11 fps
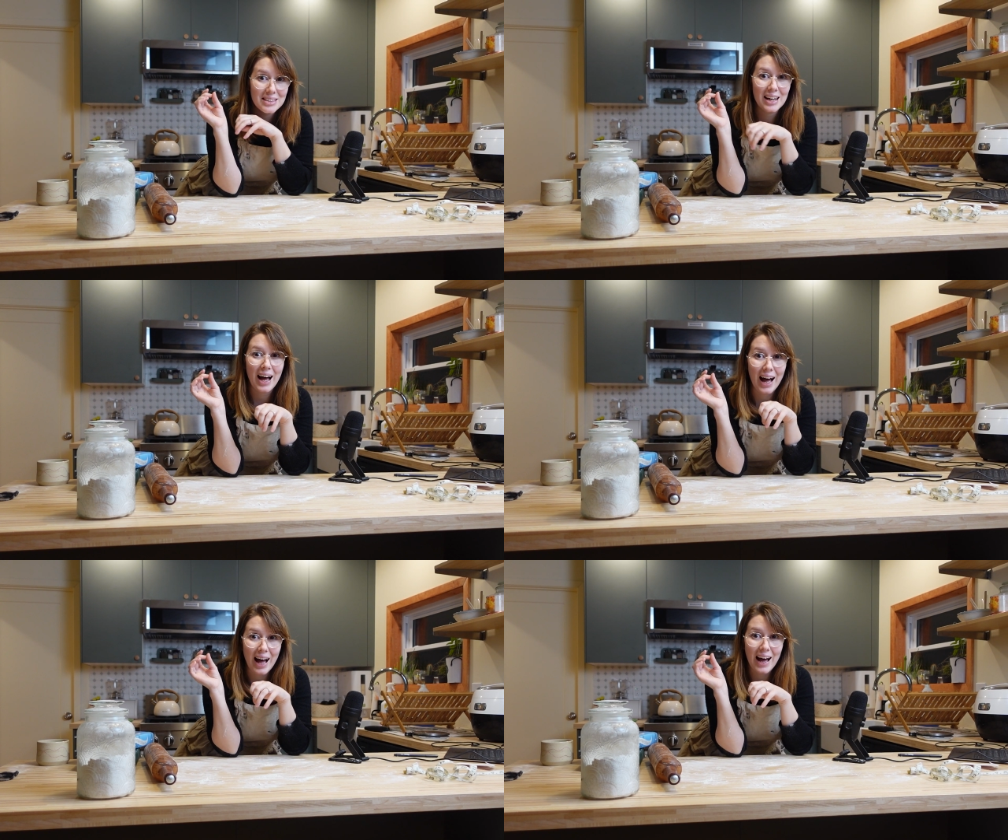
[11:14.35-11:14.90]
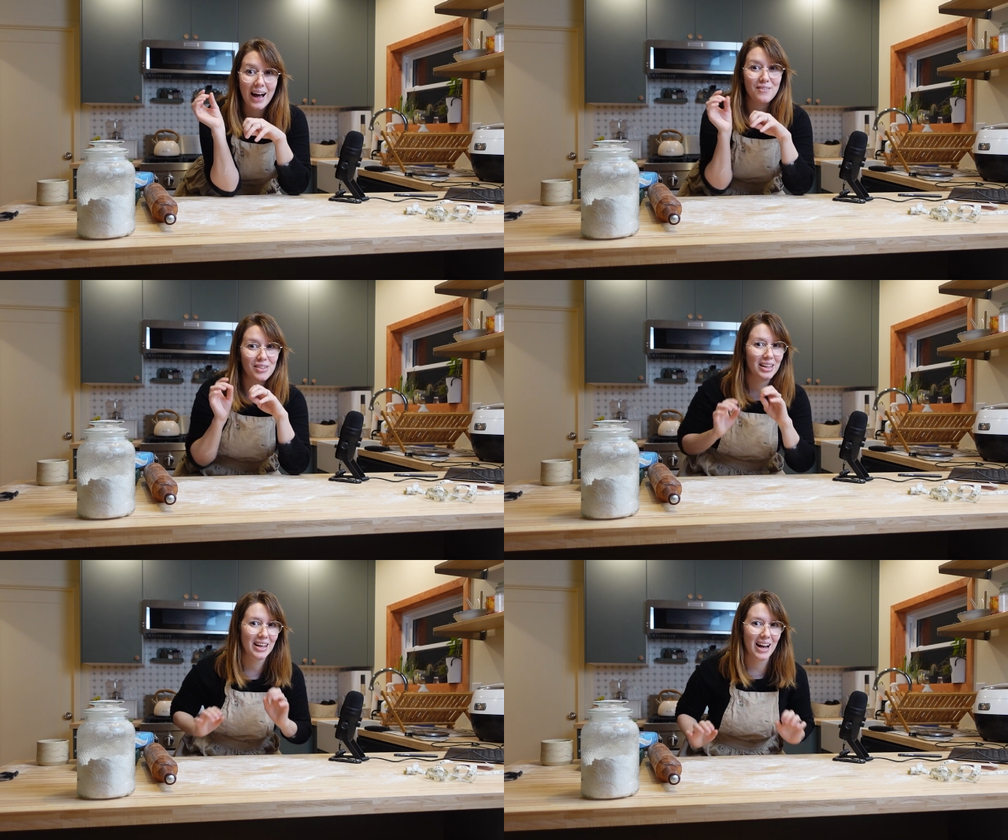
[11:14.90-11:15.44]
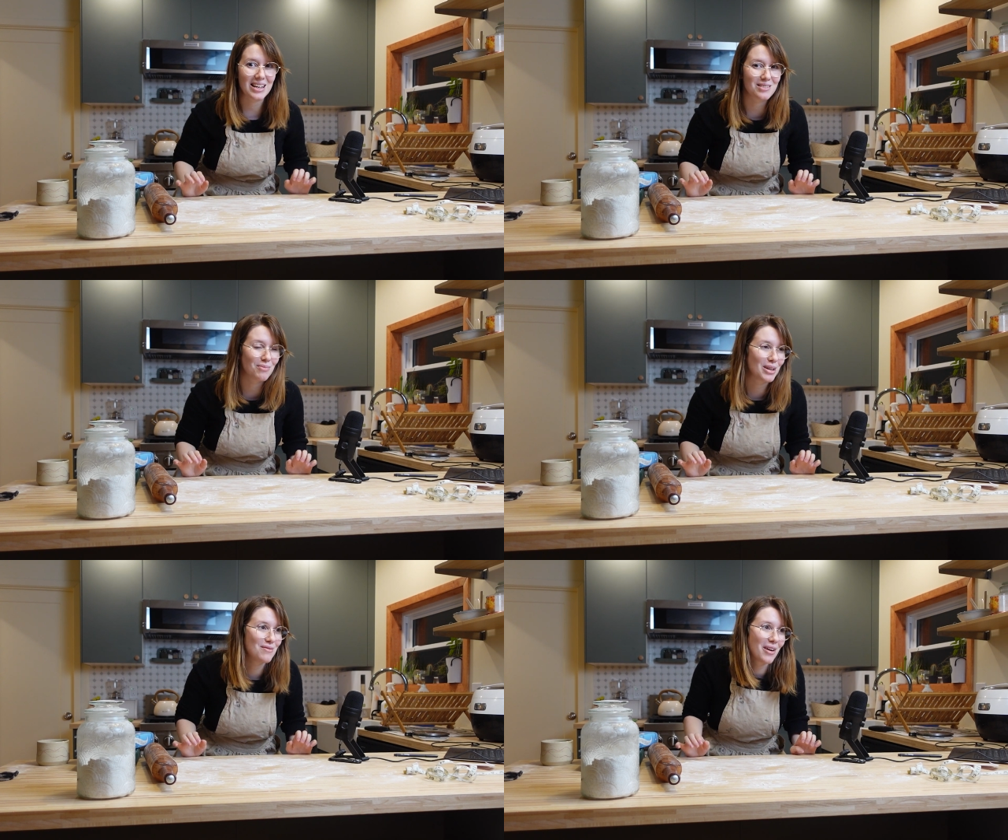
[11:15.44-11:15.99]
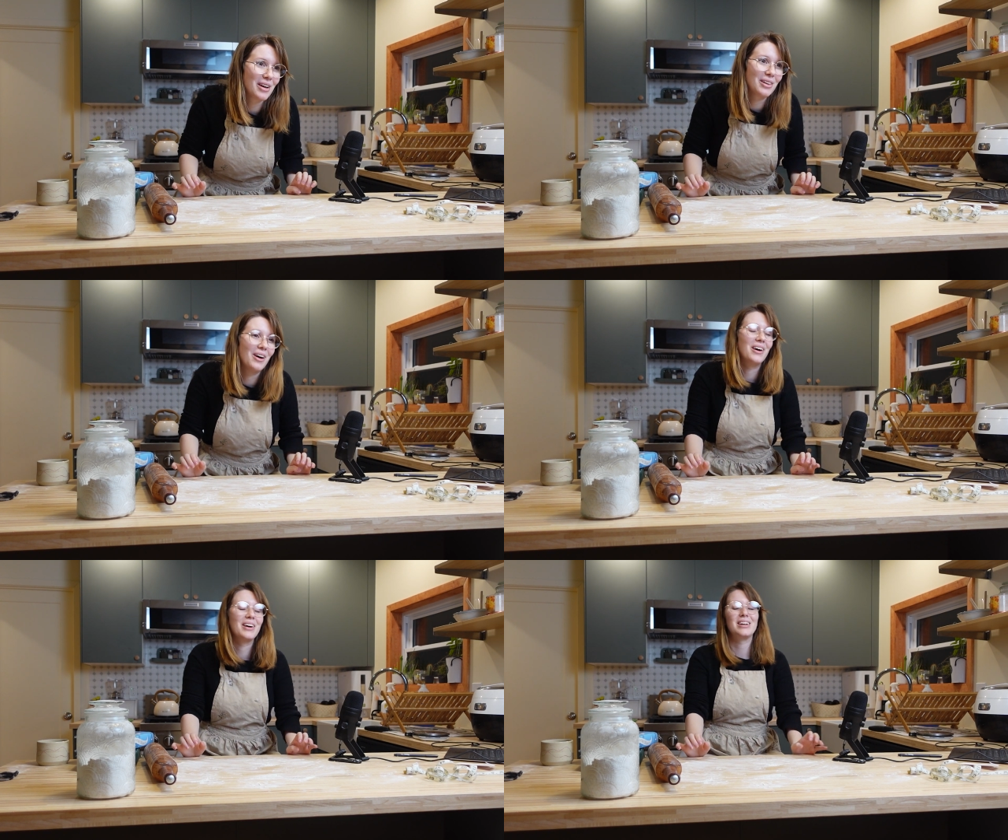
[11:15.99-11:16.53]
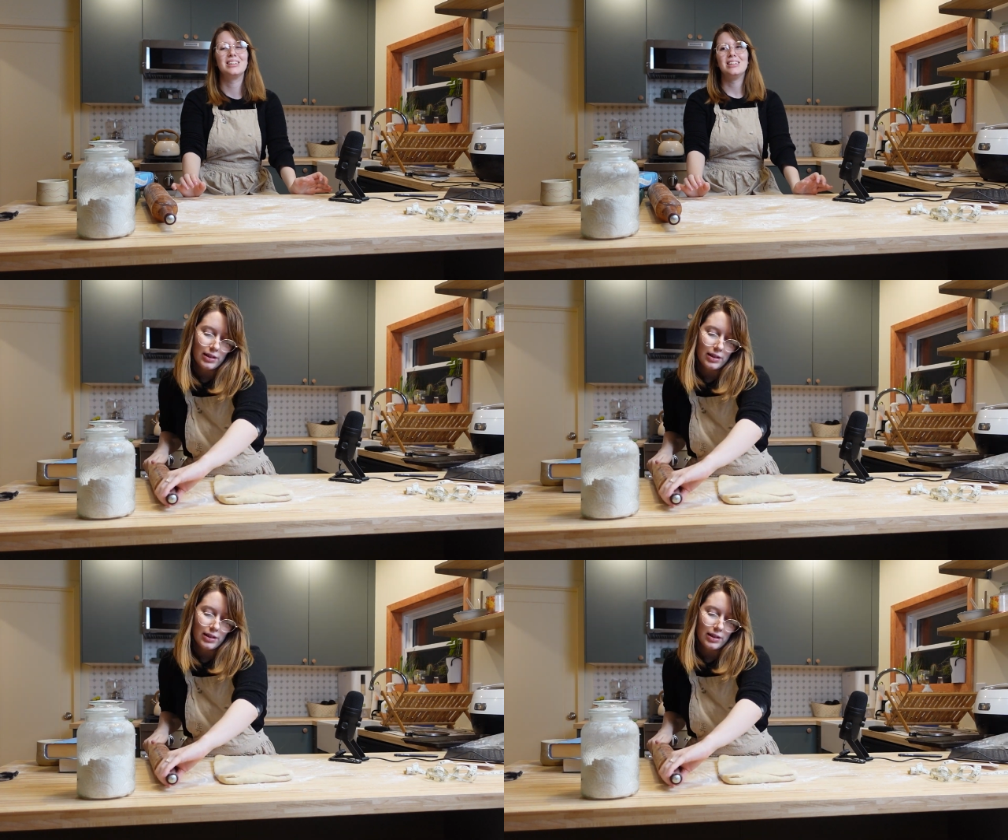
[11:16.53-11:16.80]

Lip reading: I feel like it hasn't been very long.